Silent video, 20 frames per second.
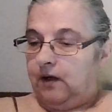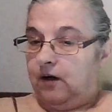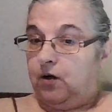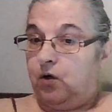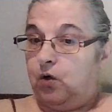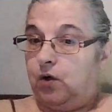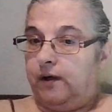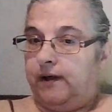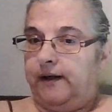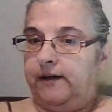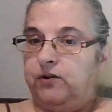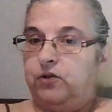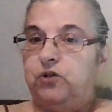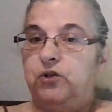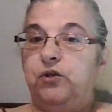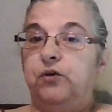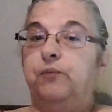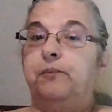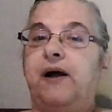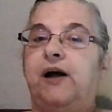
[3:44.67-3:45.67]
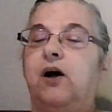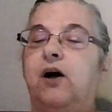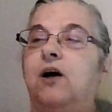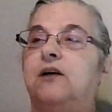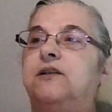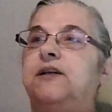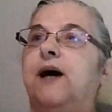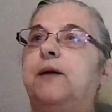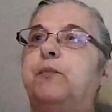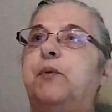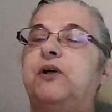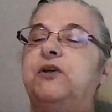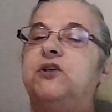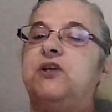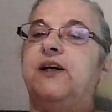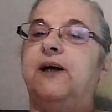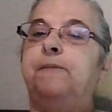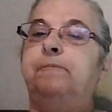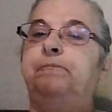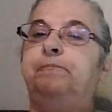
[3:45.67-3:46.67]
according to my contact
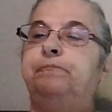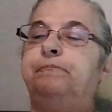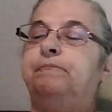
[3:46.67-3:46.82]
person.